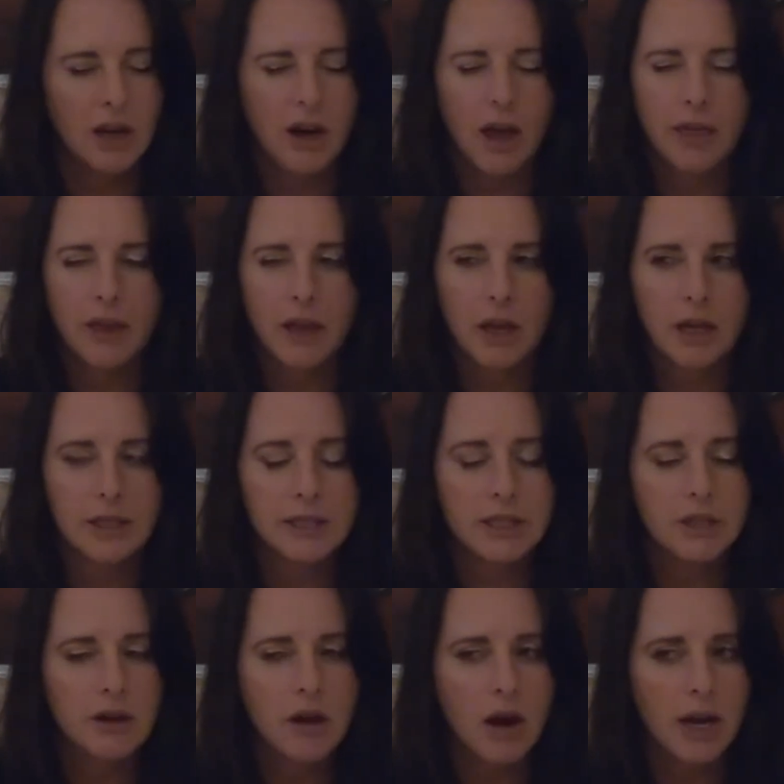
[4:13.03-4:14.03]
and I think
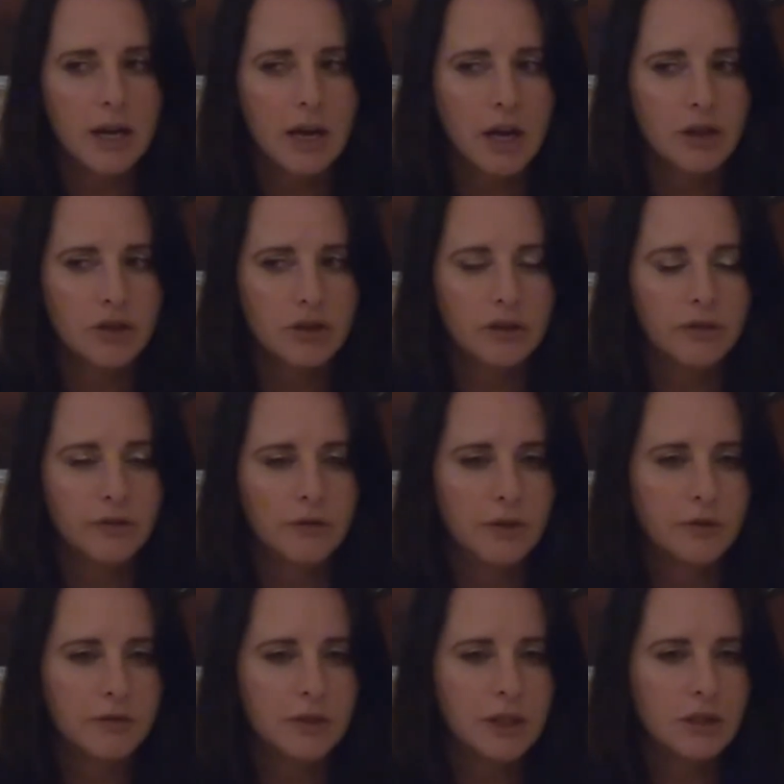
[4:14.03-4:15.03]
it's
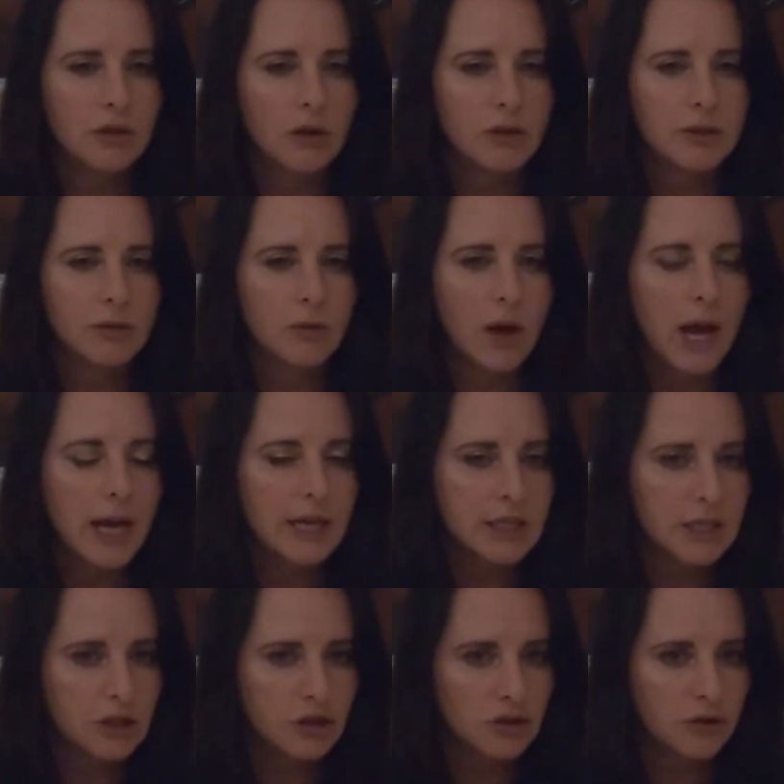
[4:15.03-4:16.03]
$950 or
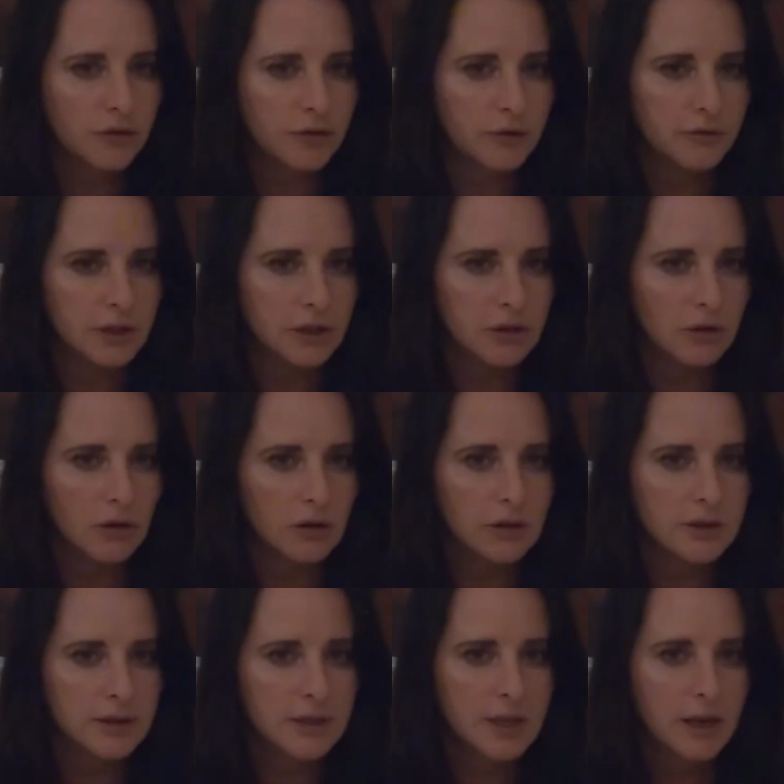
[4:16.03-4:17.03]

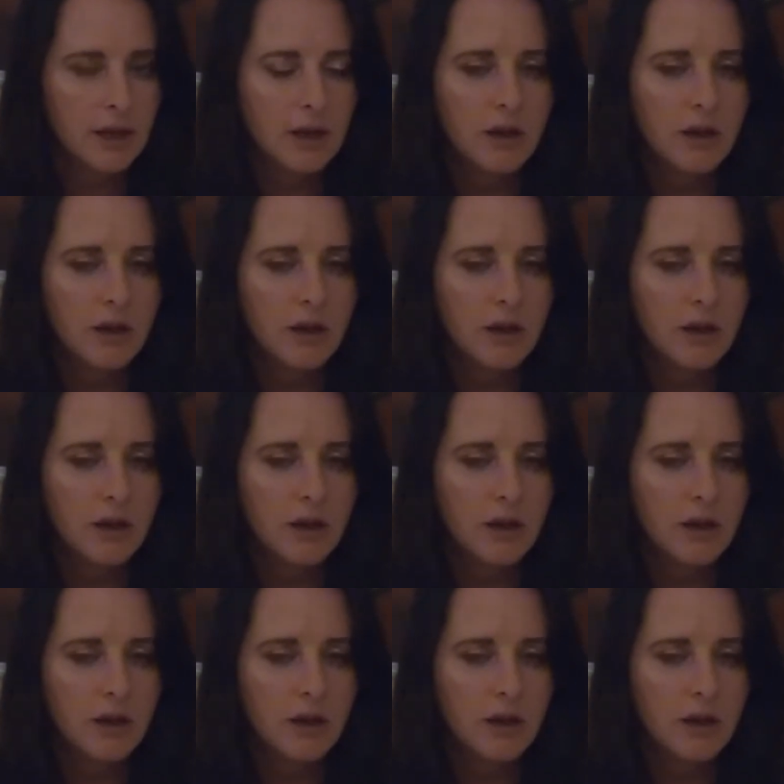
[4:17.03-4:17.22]
$850